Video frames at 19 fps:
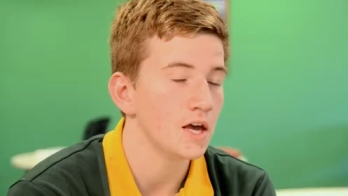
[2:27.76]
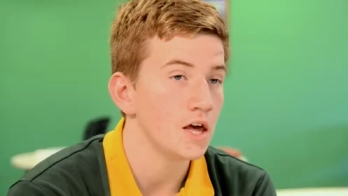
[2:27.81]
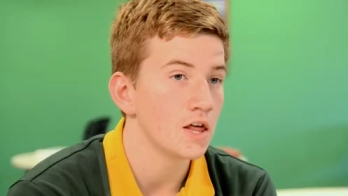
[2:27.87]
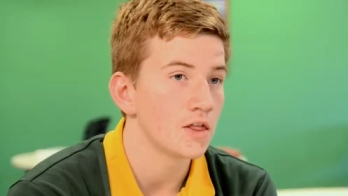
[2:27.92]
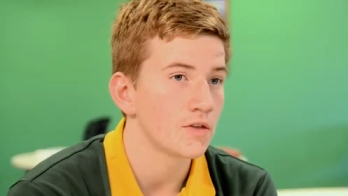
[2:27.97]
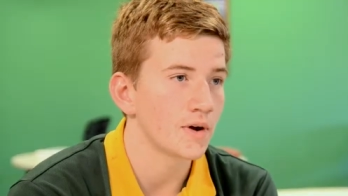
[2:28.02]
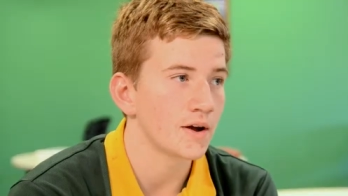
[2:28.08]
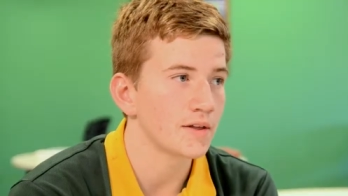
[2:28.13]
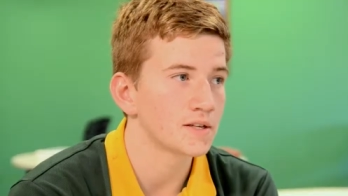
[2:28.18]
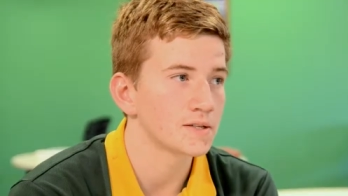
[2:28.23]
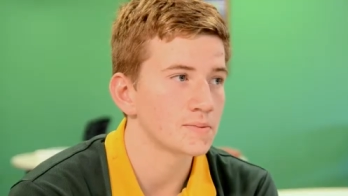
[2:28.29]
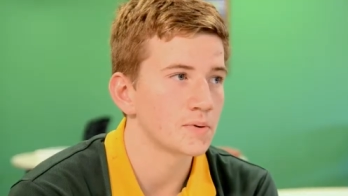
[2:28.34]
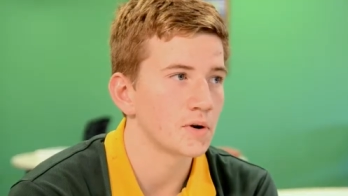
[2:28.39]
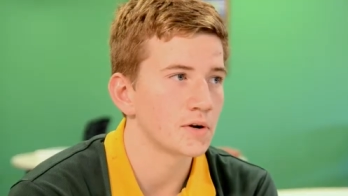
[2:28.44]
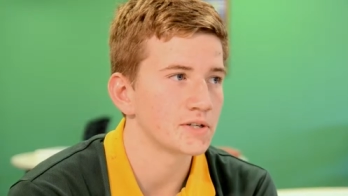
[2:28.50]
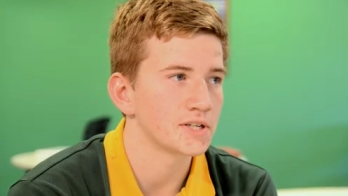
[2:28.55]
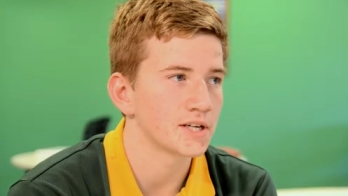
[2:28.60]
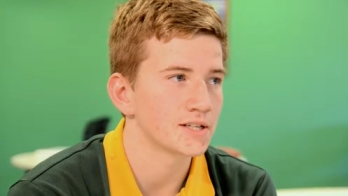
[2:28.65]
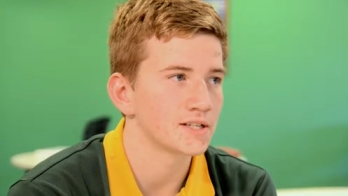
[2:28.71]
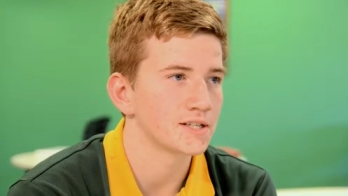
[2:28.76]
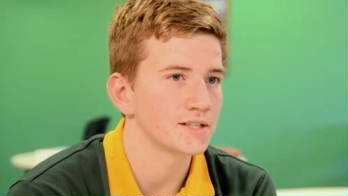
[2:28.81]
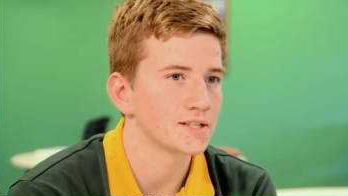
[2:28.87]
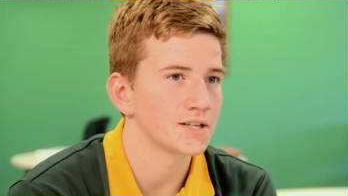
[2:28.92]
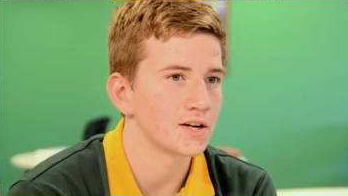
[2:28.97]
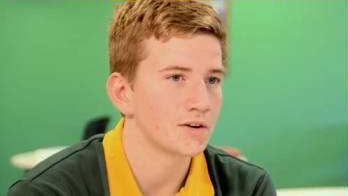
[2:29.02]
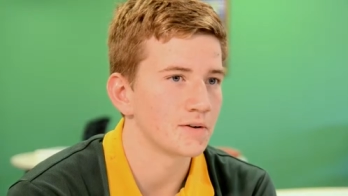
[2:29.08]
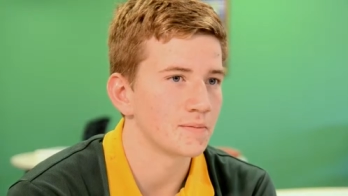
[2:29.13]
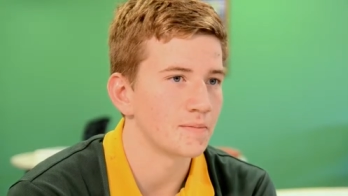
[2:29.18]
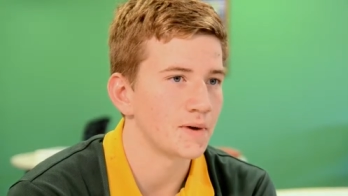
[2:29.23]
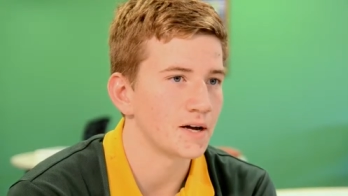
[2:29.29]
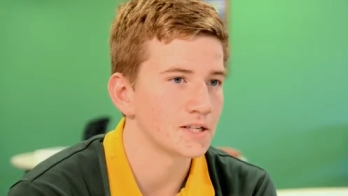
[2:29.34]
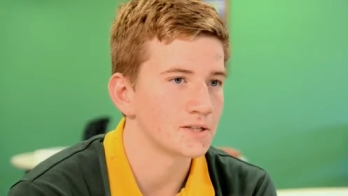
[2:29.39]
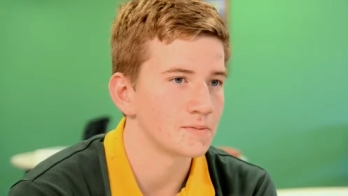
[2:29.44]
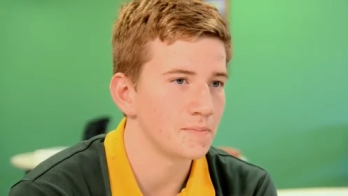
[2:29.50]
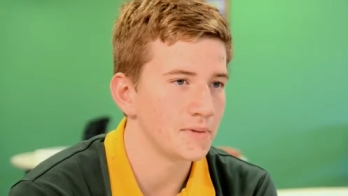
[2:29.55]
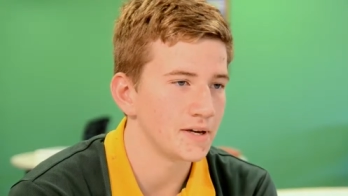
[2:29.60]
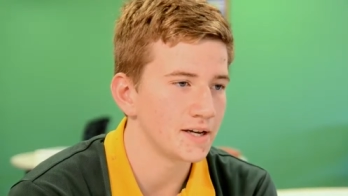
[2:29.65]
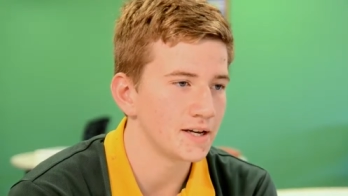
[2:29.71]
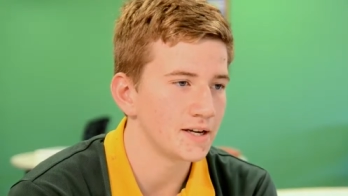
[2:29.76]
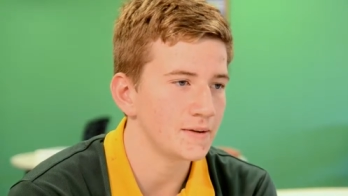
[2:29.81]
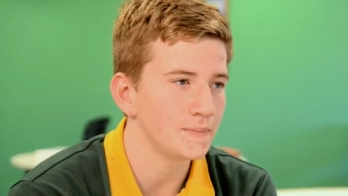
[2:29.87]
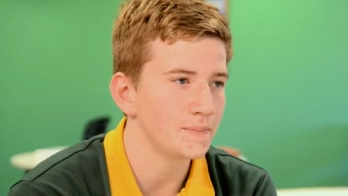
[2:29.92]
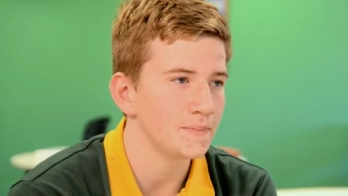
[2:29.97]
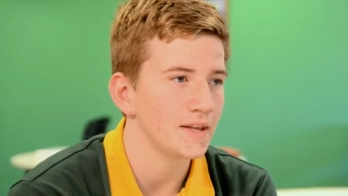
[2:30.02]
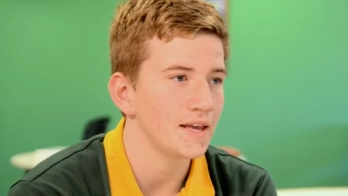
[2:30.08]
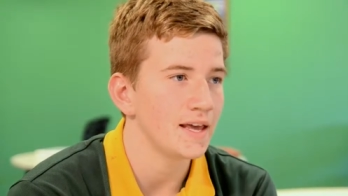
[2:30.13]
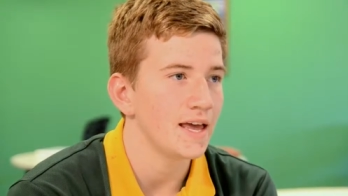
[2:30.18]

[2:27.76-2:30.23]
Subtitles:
Throughout this project, it's gotten much bigger,